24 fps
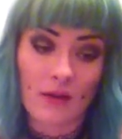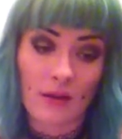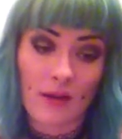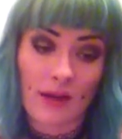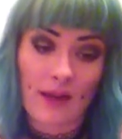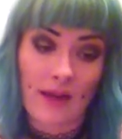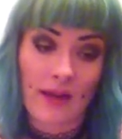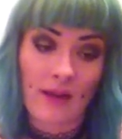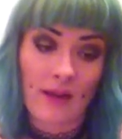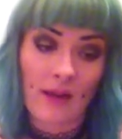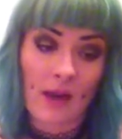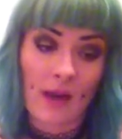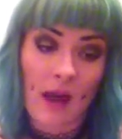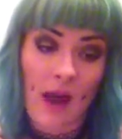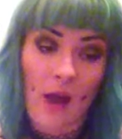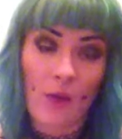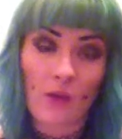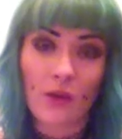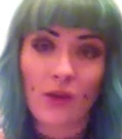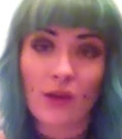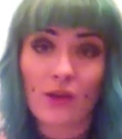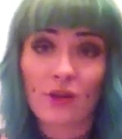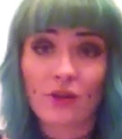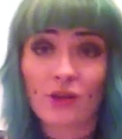like, I
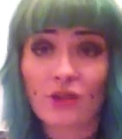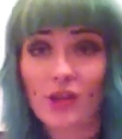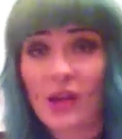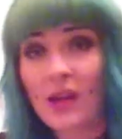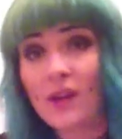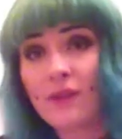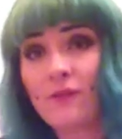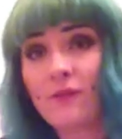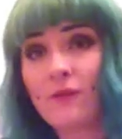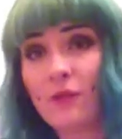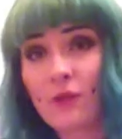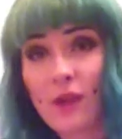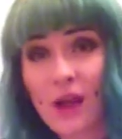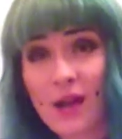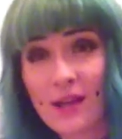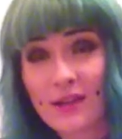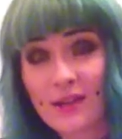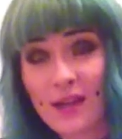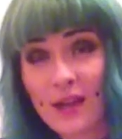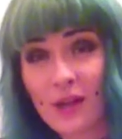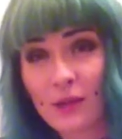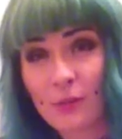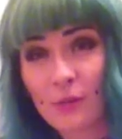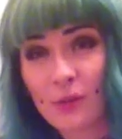would understand if you guys
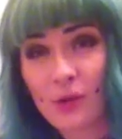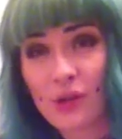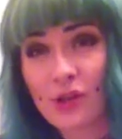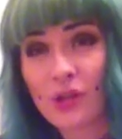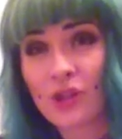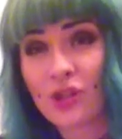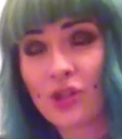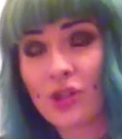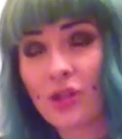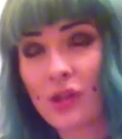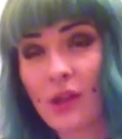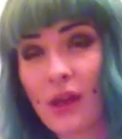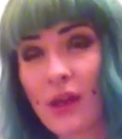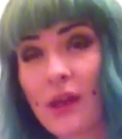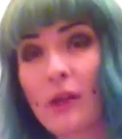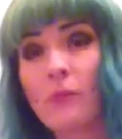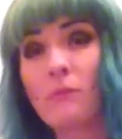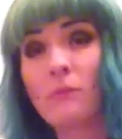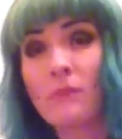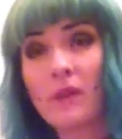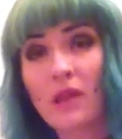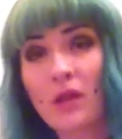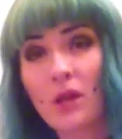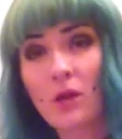had to push, like,
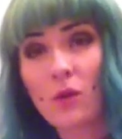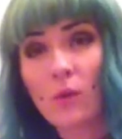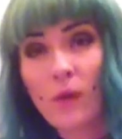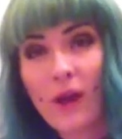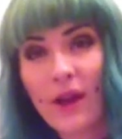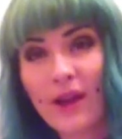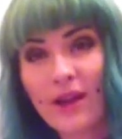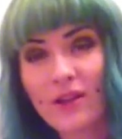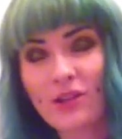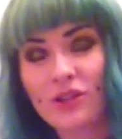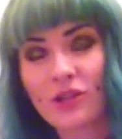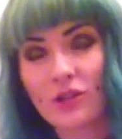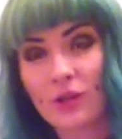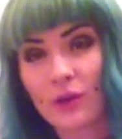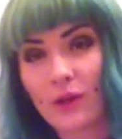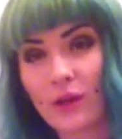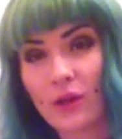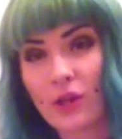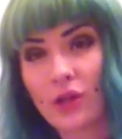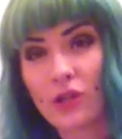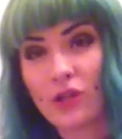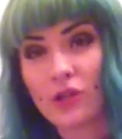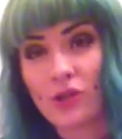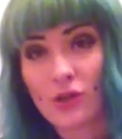me away so that you
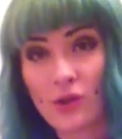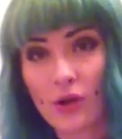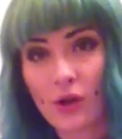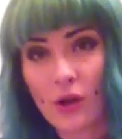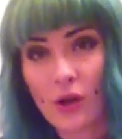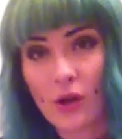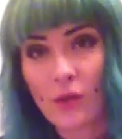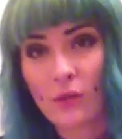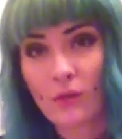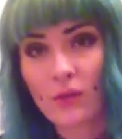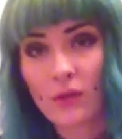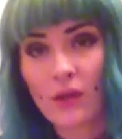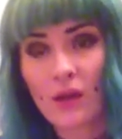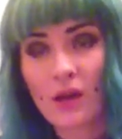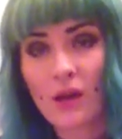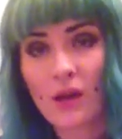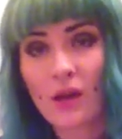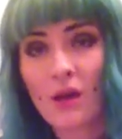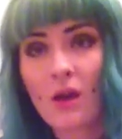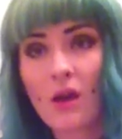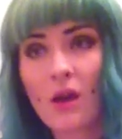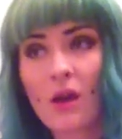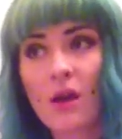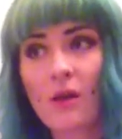could do your own thing,
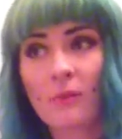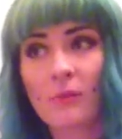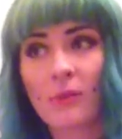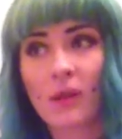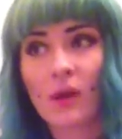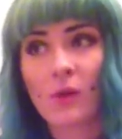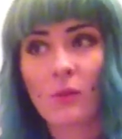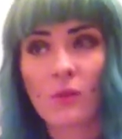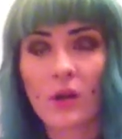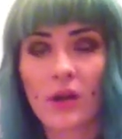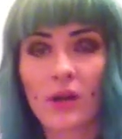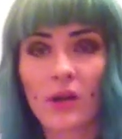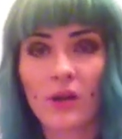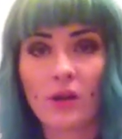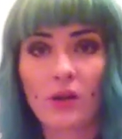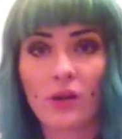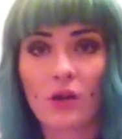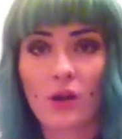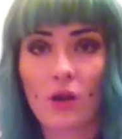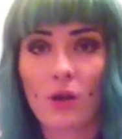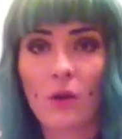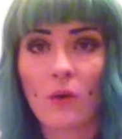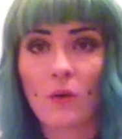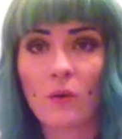but I want you to
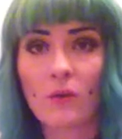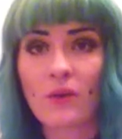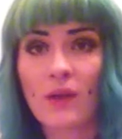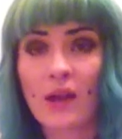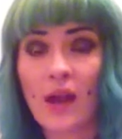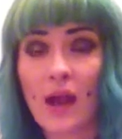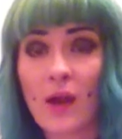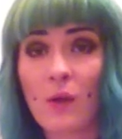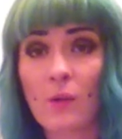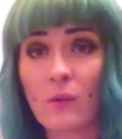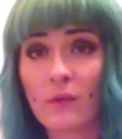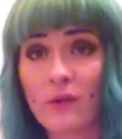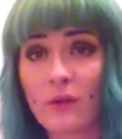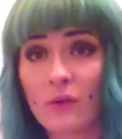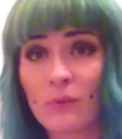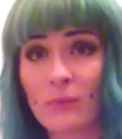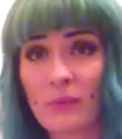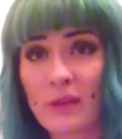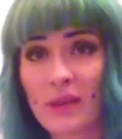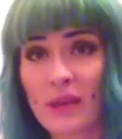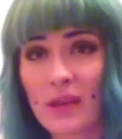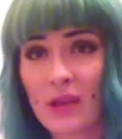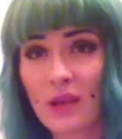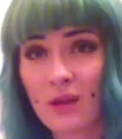know that I will
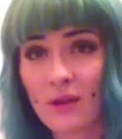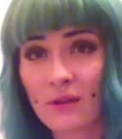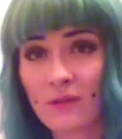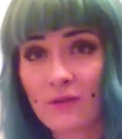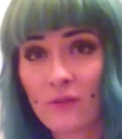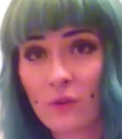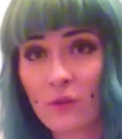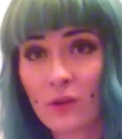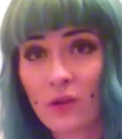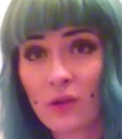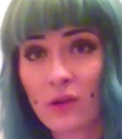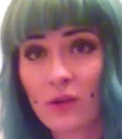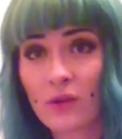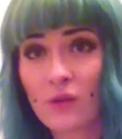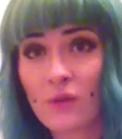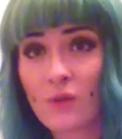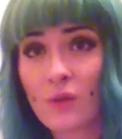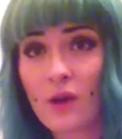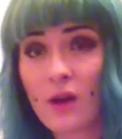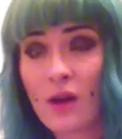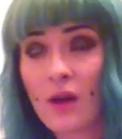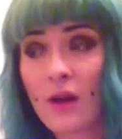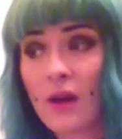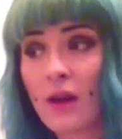be here for you.
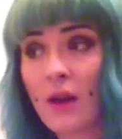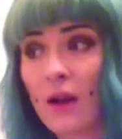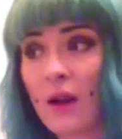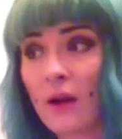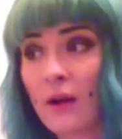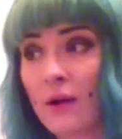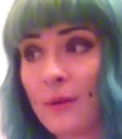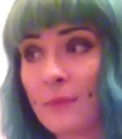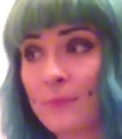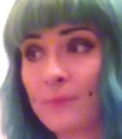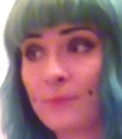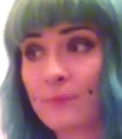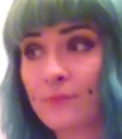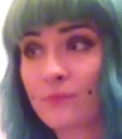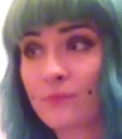Um,